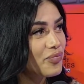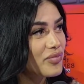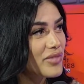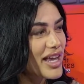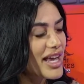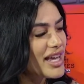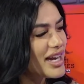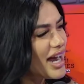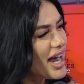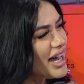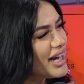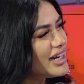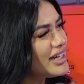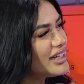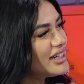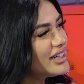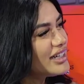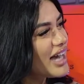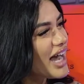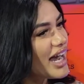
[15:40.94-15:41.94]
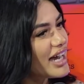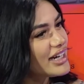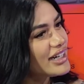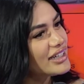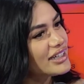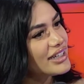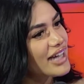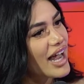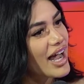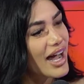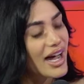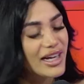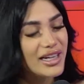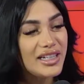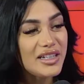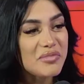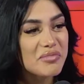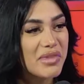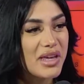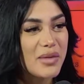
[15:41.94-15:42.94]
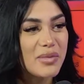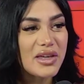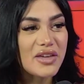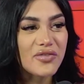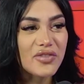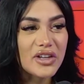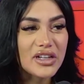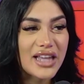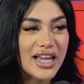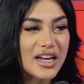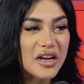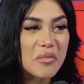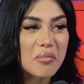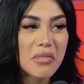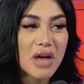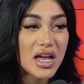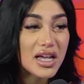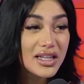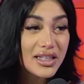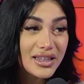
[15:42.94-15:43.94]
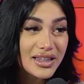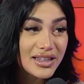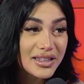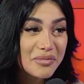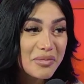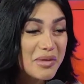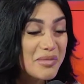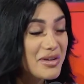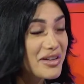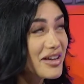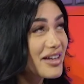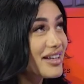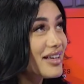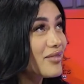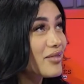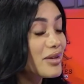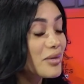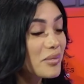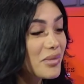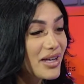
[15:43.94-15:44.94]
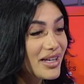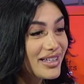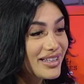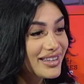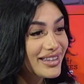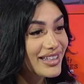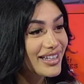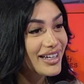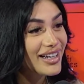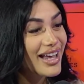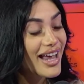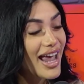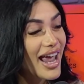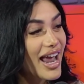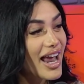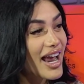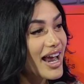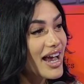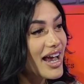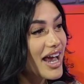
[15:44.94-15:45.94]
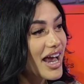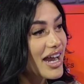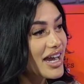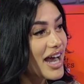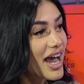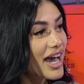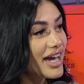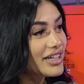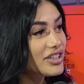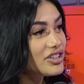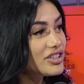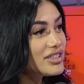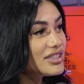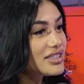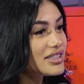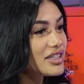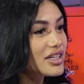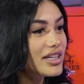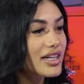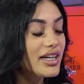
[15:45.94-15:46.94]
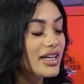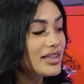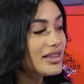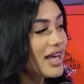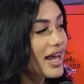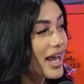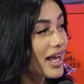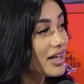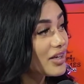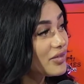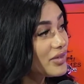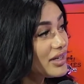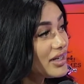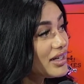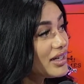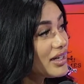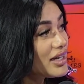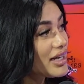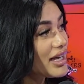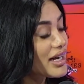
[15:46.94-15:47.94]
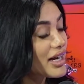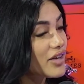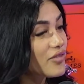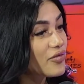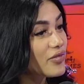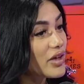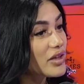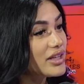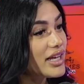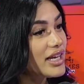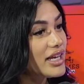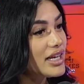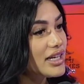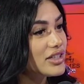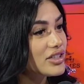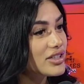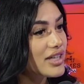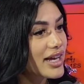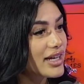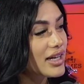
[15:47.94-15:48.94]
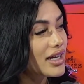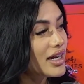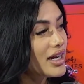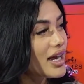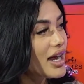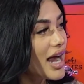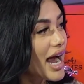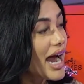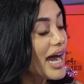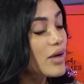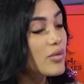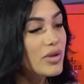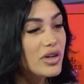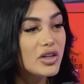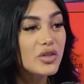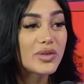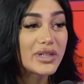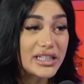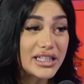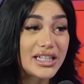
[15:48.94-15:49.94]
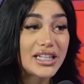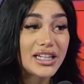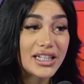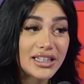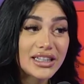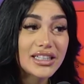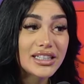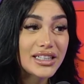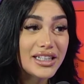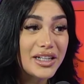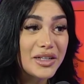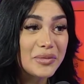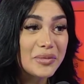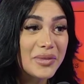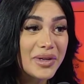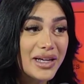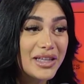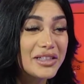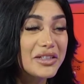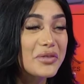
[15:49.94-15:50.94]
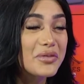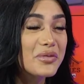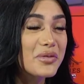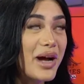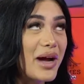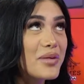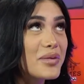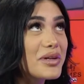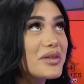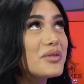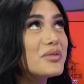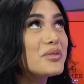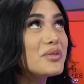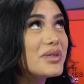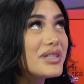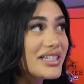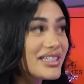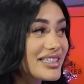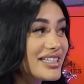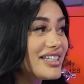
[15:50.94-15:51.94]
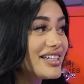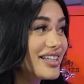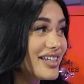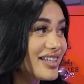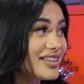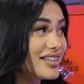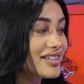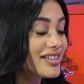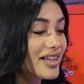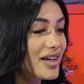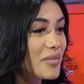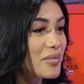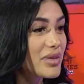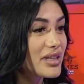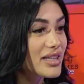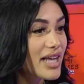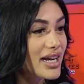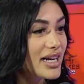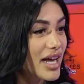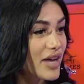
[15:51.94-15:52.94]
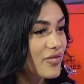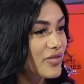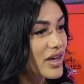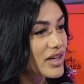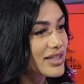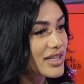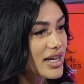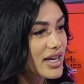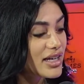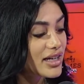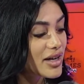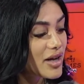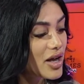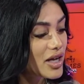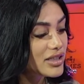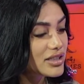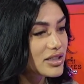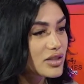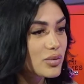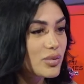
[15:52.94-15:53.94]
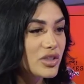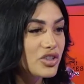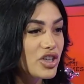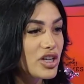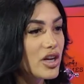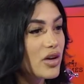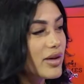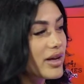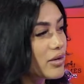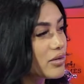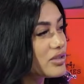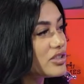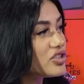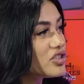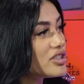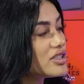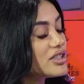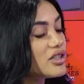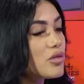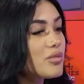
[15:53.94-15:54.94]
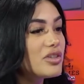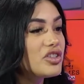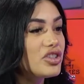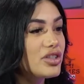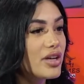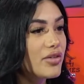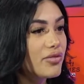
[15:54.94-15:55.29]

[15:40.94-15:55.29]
And I had it maybe for like a month, maybe not even a month. And I just couldn't get the hang of it. And I felt like I work really good in the club. I work really good in the club. But like, I felt like switching out, it was just so much different.